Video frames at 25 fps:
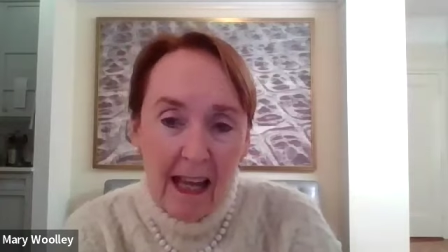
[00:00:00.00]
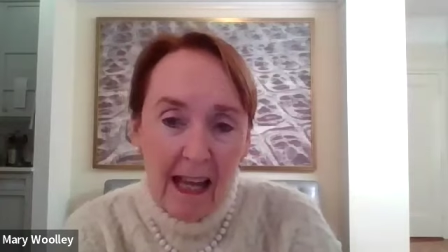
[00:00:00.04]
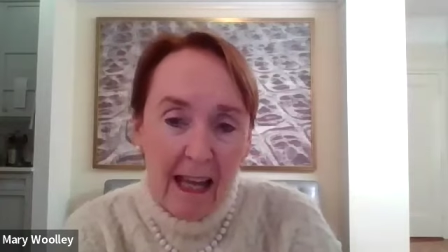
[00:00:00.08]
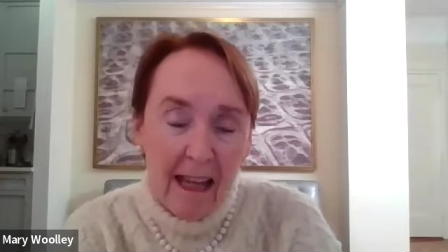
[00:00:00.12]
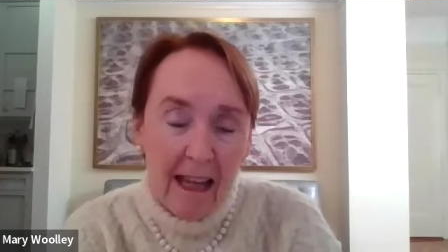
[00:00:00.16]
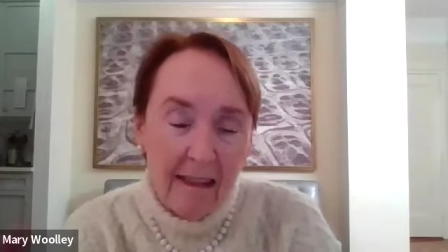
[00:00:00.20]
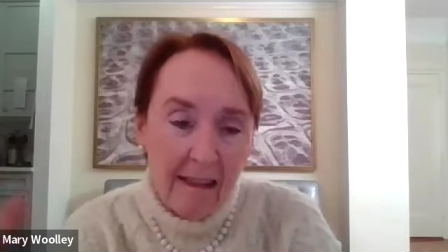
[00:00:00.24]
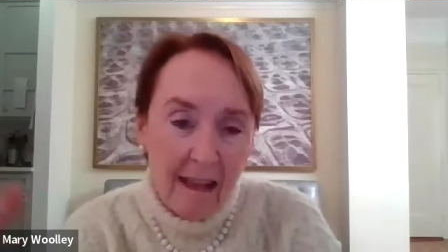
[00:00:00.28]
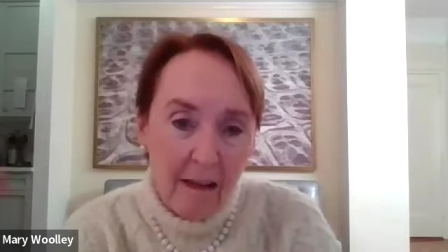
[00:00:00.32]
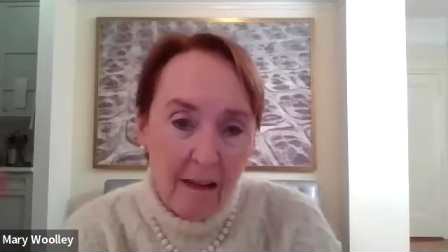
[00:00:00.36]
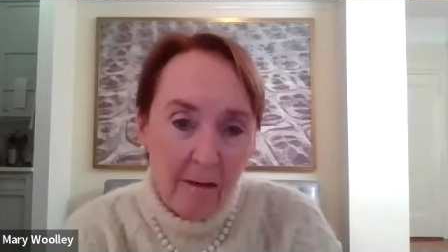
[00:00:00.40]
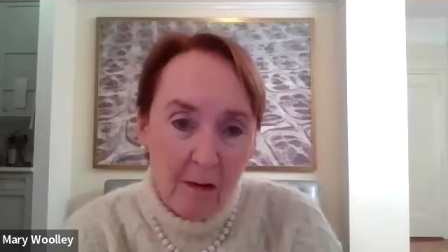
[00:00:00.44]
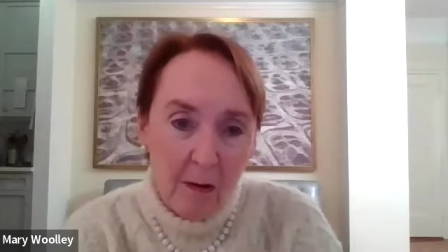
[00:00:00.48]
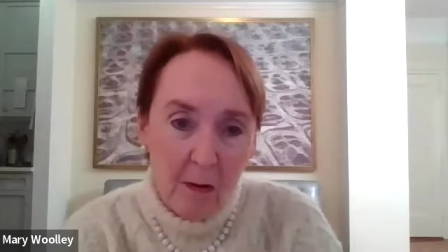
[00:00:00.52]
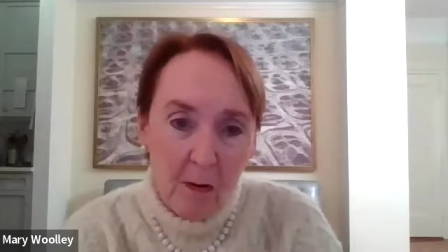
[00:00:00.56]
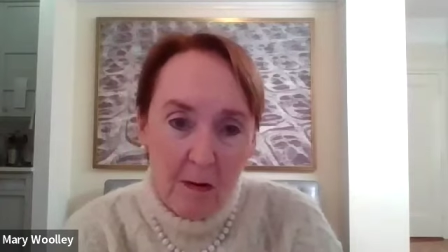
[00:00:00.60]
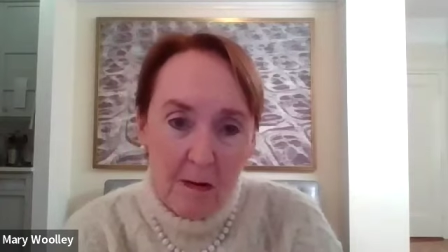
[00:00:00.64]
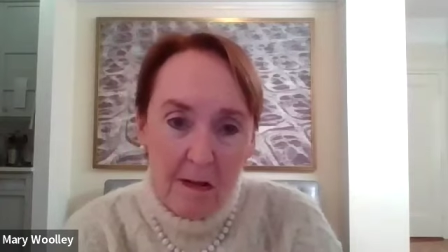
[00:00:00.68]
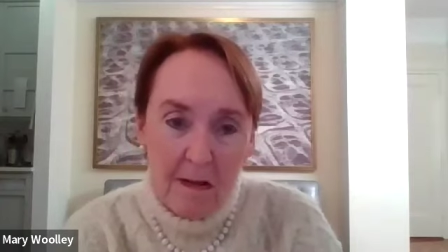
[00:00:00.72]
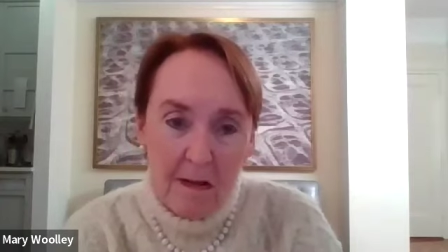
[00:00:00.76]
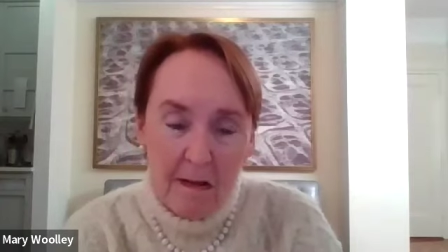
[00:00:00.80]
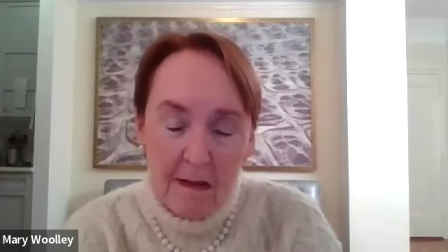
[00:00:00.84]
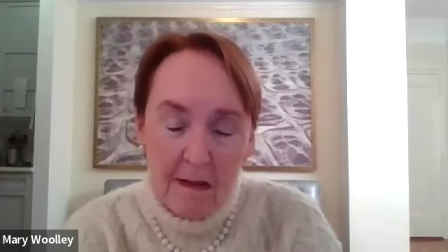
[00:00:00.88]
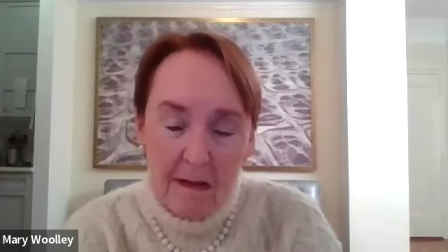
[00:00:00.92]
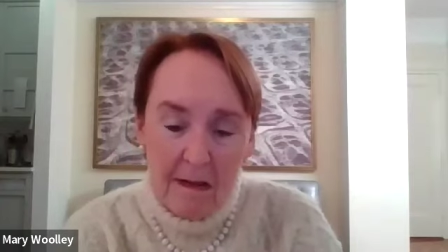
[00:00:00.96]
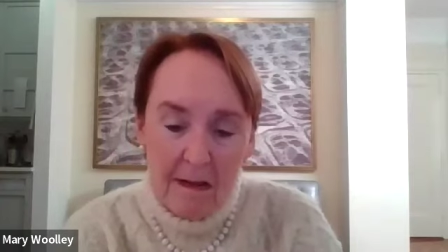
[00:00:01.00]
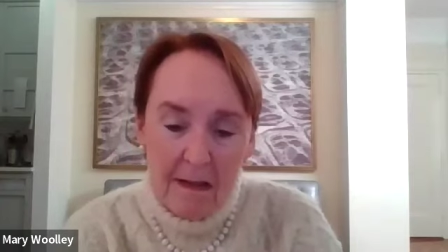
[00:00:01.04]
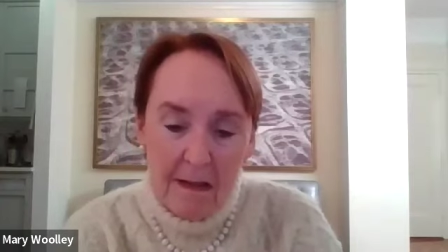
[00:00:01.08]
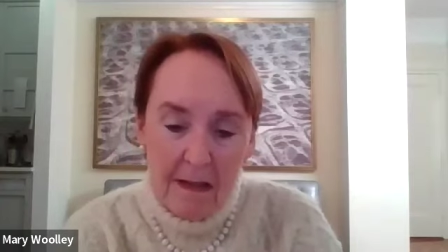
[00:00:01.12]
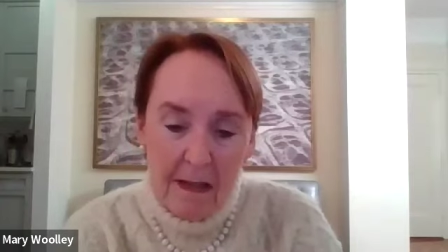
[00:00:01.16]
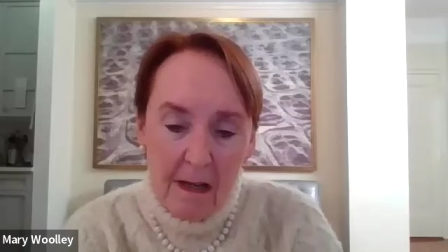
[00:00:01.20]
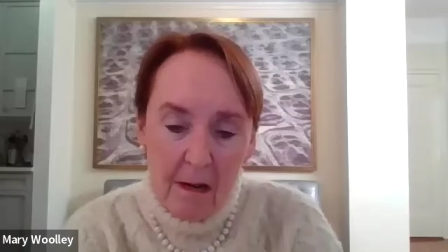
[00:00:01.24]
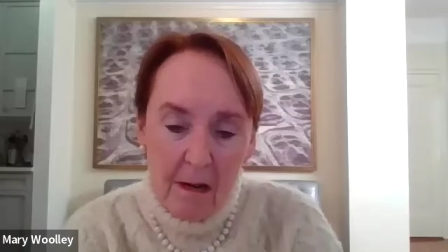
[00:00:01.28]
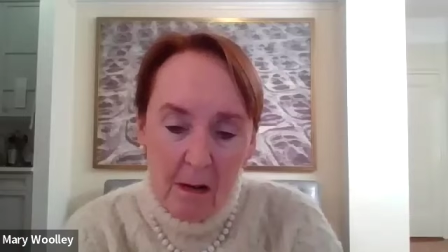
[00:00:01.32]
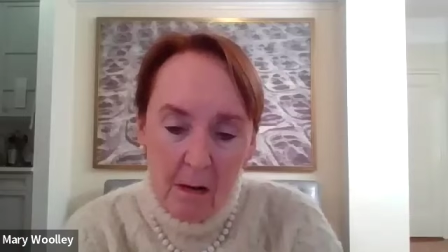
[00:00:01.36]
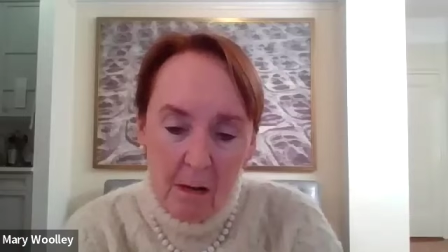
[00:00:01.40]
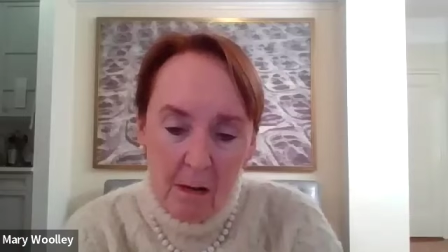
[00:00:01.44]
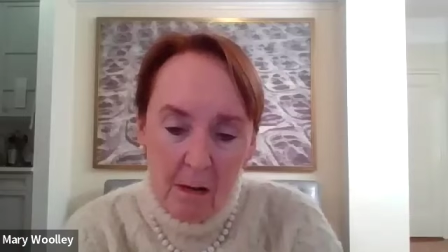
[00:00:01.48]
and then of course the
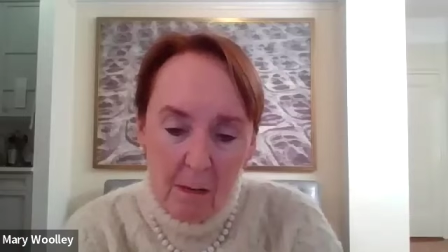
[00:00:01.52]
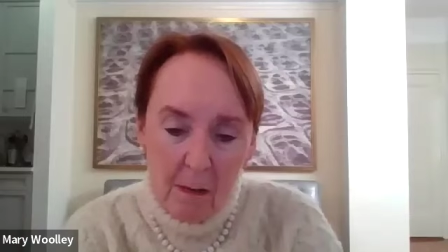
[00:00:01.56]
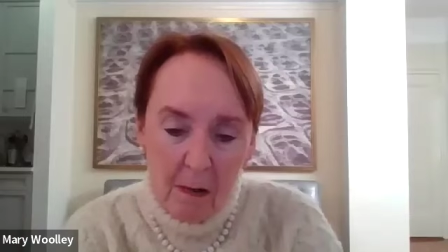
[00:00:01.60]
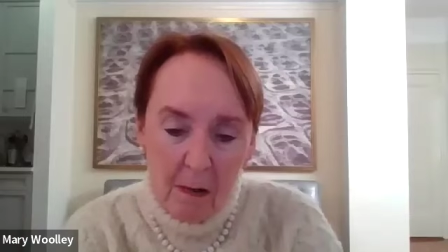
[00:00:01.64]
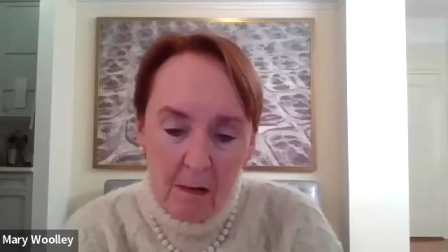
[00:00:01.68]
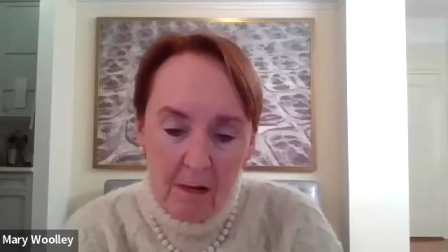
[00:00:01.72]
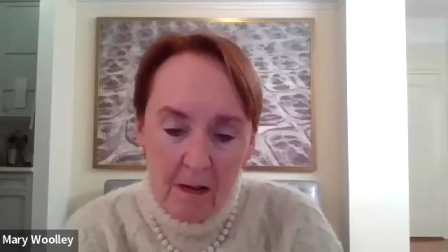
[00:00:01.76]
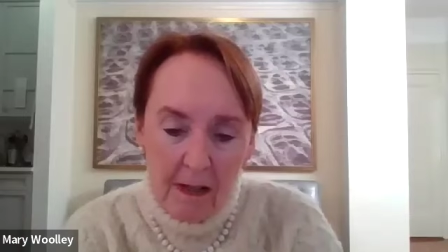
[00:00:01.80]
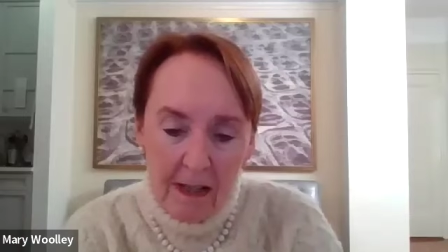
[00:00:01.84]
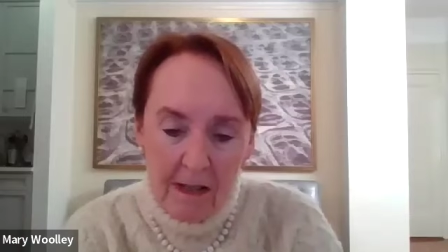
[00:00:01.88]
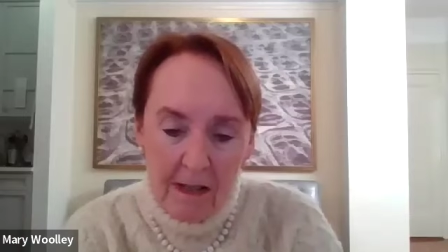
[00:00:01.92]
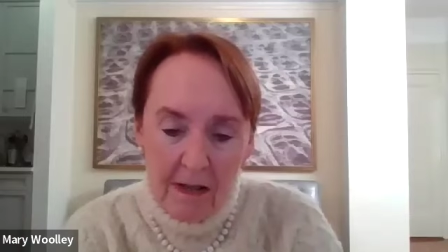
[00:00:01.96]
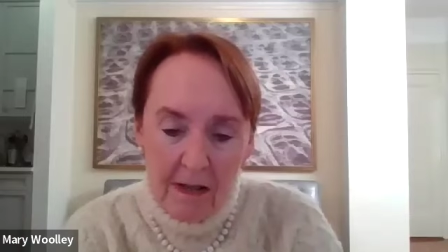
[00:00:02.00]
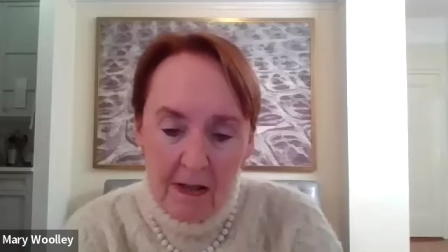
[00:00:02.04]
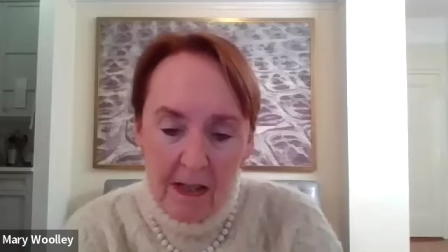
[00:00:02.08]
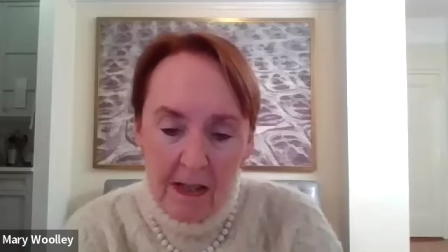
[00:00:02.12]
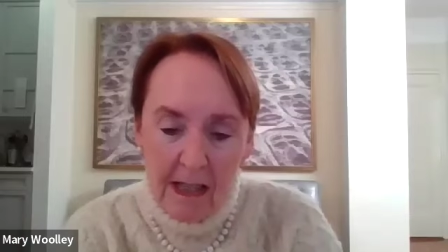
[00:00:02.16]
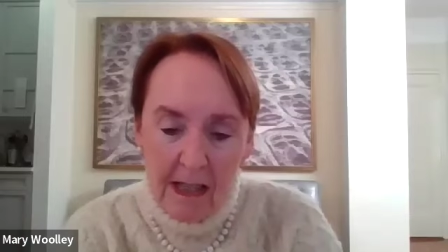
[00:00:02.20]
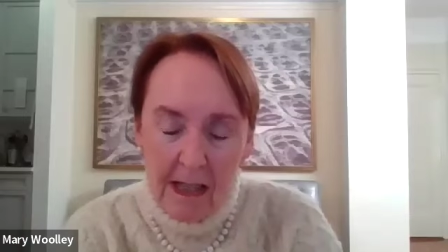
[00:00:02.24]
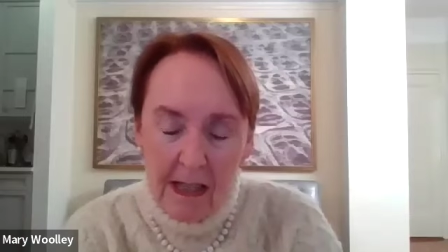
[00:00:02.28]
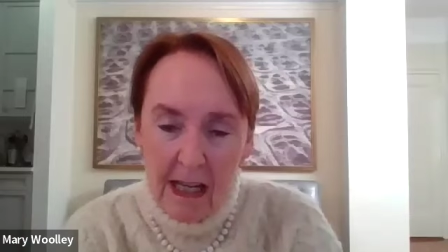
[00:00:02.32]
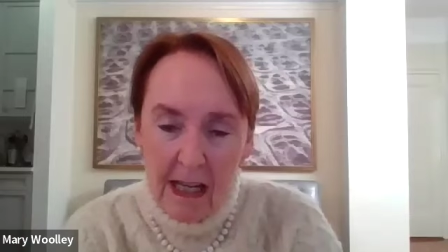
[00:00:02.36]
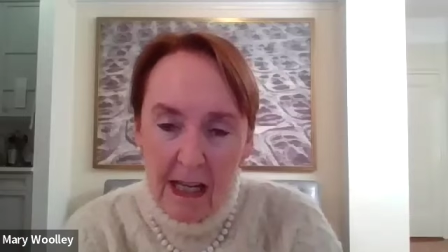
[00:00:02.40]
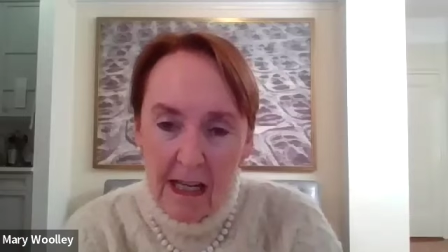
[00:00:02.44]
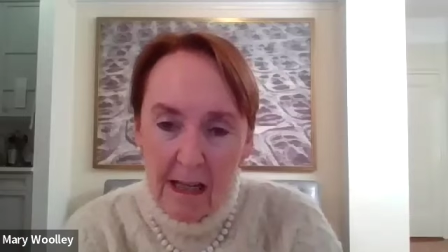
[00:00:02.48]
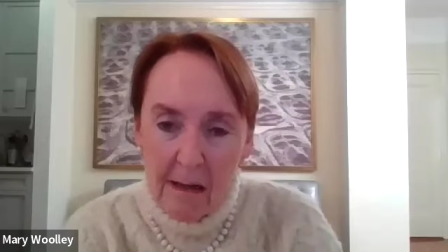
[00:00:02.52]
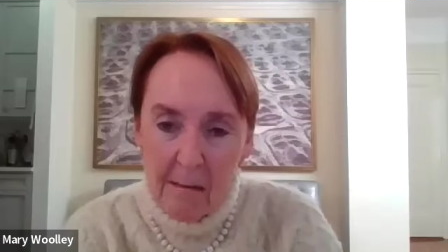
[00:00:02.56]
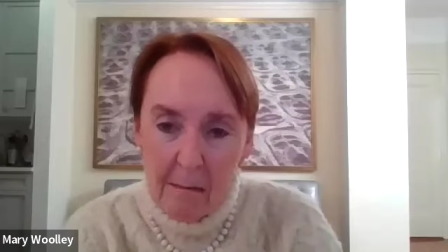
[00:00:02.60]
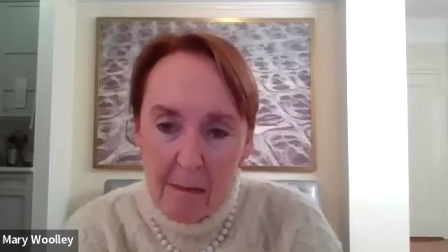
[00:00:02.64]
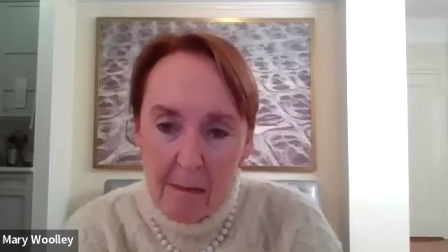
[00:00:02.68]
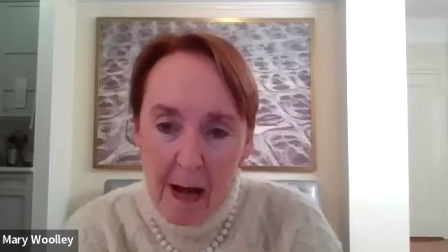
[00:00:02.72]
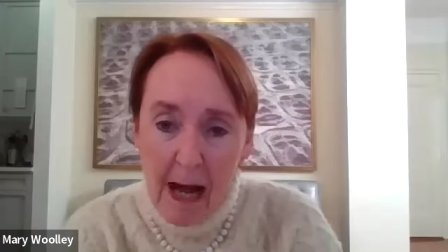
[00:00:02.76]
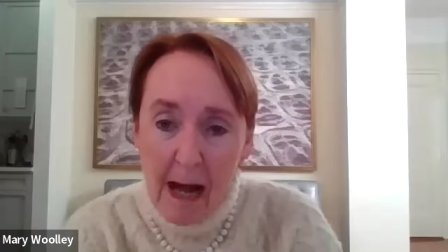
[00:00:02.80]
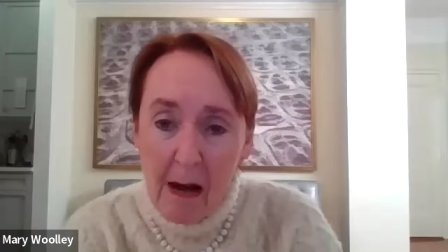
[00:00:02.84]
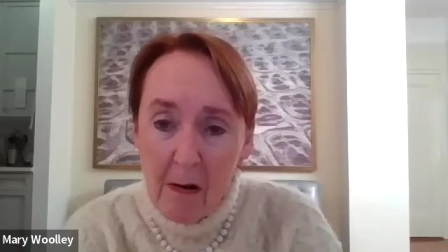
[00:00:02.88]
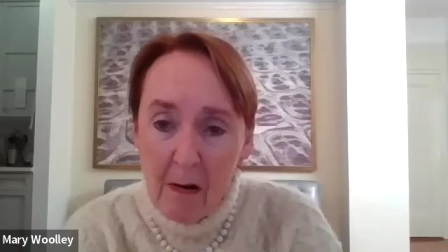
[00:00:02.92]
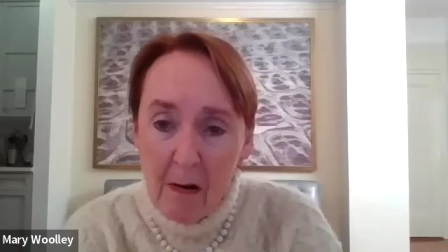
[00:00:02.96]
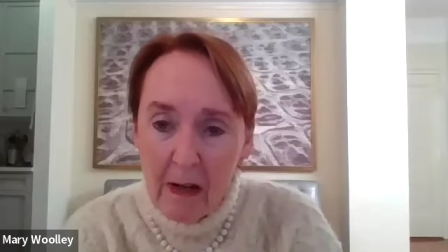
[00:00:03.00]
terrible tragedy in
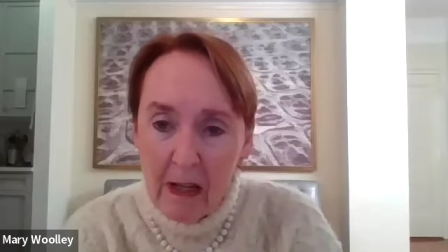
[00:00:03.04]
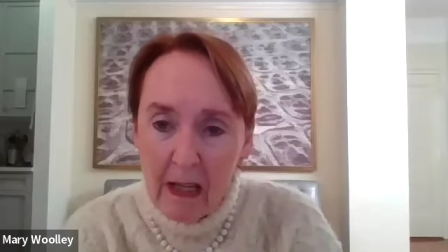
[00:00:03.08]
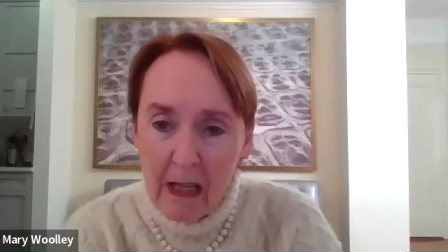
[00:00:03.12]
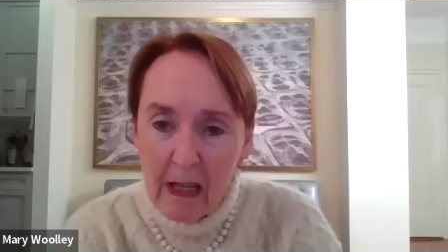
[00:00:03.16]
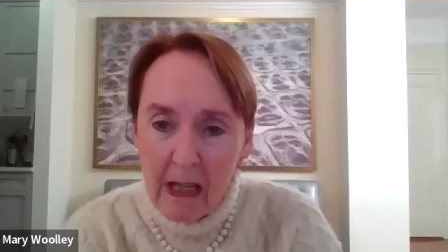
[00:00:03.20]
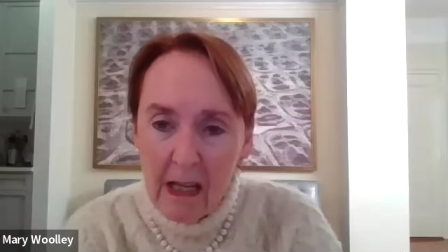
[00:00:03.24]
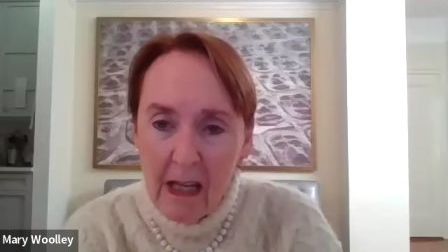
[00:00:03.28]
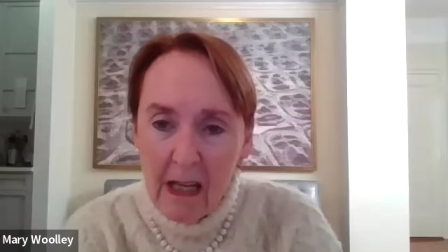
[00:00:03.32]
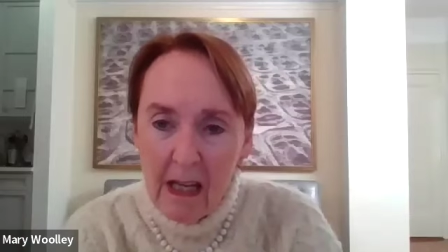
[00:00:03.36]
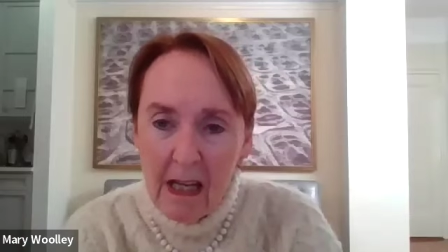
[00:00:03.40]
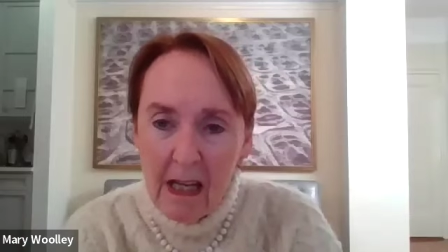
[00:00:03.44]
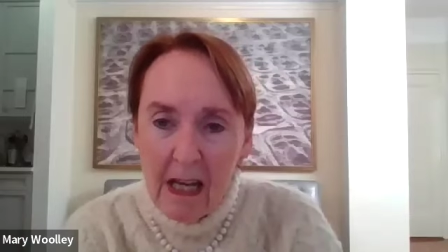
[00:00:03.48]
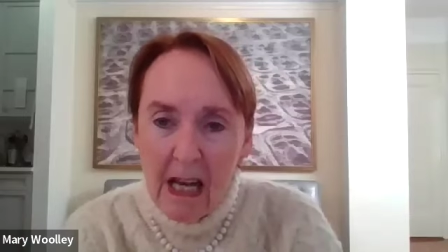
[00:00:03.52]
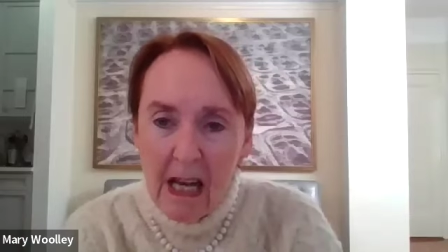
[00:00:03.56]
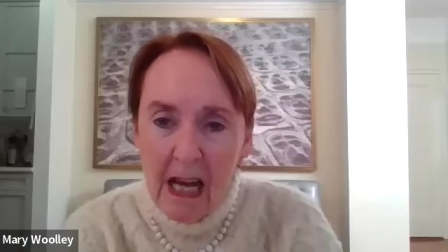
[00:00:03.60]
Maui.